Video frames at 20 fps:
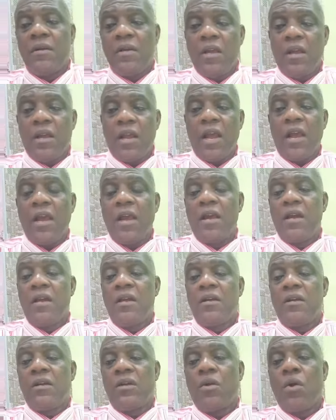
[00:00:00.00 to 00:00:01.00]
You
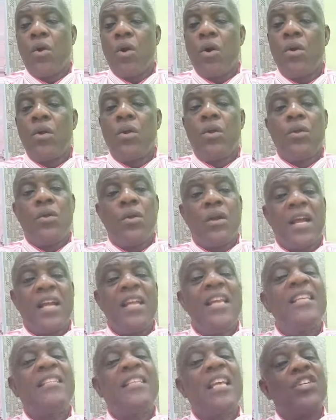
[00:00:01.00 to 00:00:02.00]
know, look
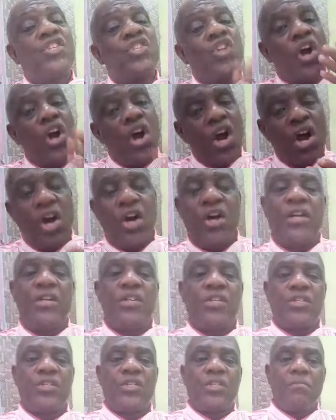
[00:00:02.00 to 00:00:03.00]
at, it's a
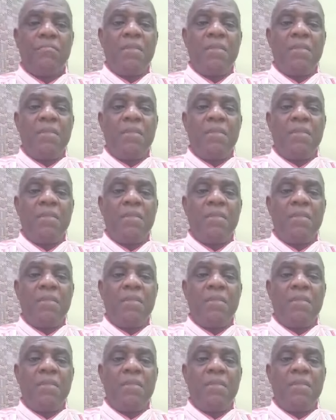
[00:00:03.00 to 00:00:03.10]
choice.